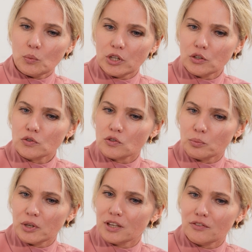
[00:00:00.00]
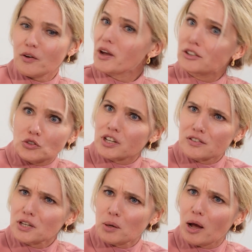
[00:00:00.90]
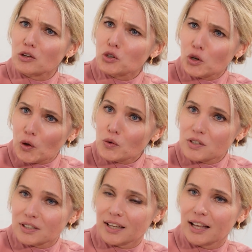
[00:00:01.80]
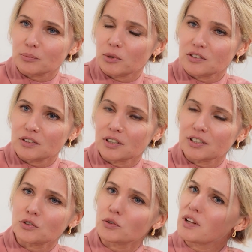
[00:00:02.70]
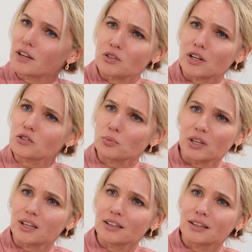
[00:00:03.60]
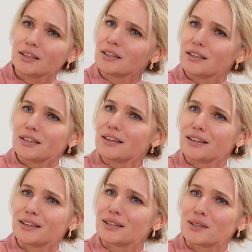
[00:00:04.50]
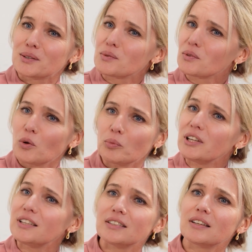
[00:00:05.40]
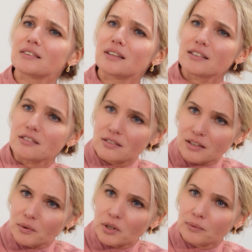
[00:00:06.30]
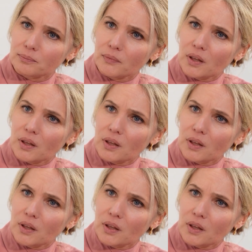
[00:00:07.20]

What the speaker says: We used to be very enthusiastic about closing that, but it turned out not to be completely non-necessary.